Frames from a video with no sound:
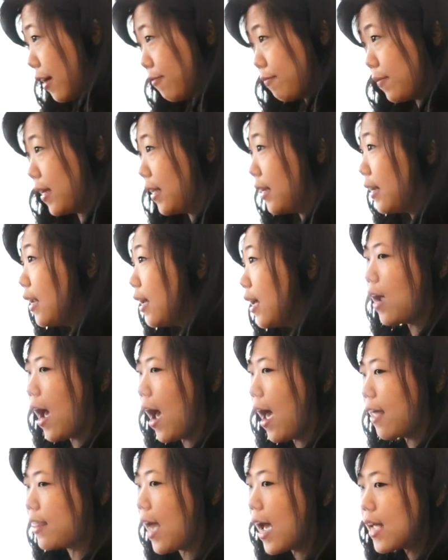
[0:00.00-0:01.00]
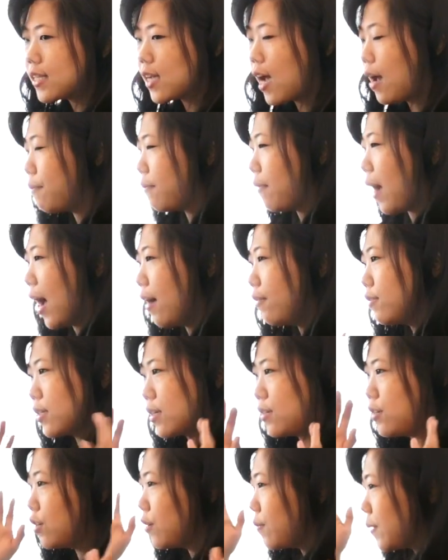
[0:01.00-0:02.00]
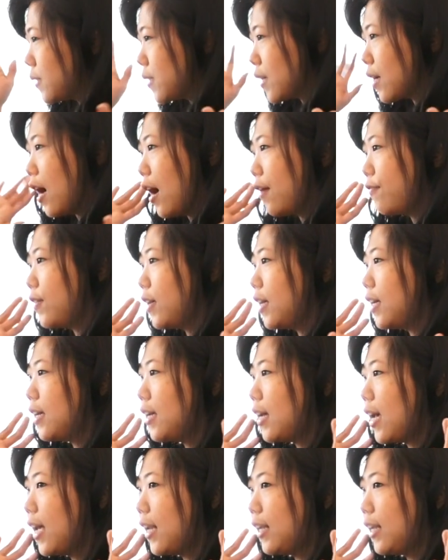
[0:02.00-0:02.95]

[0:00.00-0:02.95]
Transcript: And at that time, I was a newbie to coffee, and